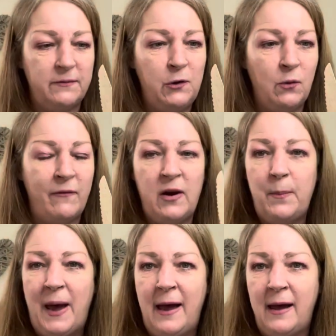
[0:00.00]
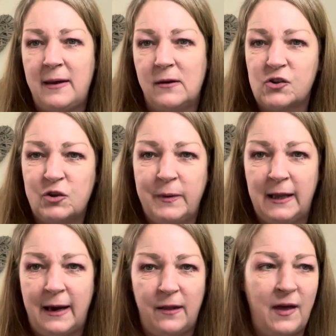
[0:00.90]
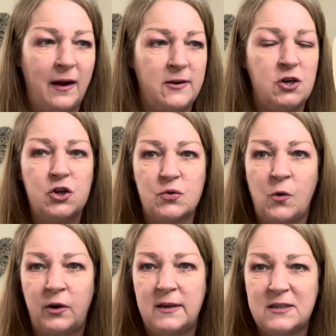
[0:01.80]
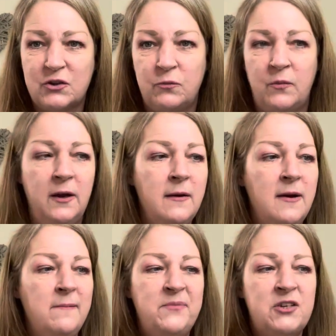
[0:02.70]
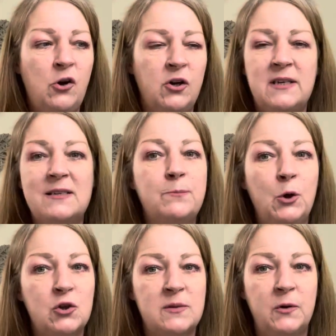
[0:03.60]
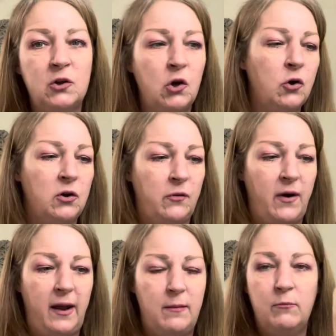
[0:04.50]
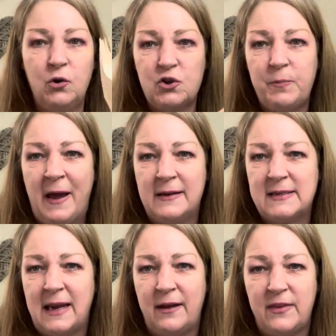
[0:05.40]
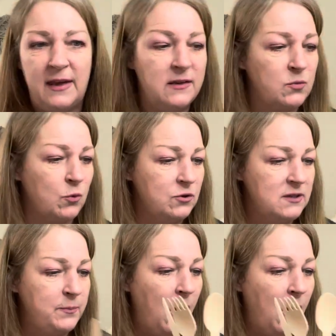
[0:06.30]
If you're having a party or something like that and you just wanted some sort of disposable cutlery, much better to get these ones.